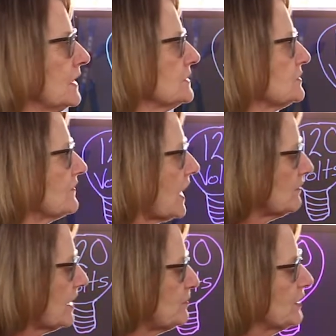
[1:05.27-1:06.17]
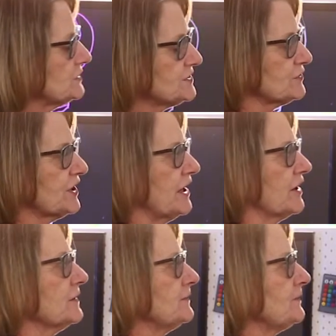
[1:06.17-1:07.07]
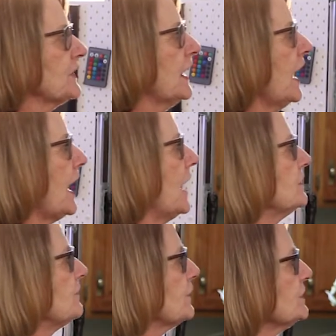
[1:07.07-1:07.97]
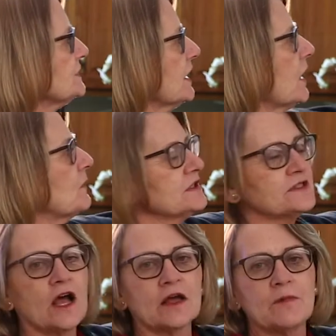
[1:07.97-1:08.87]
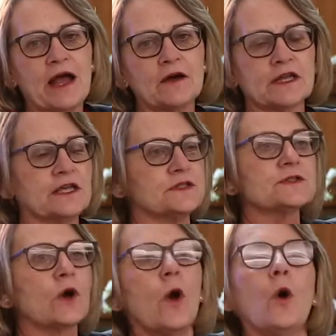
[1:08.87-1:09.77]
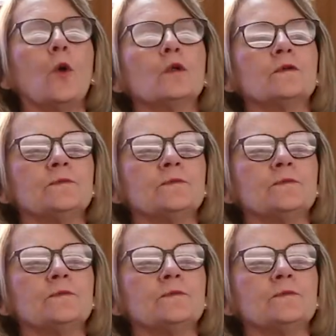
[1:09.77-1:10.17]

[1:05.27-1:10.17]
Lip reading: So I've got my poster here, and the first thing I want to talk about is coal.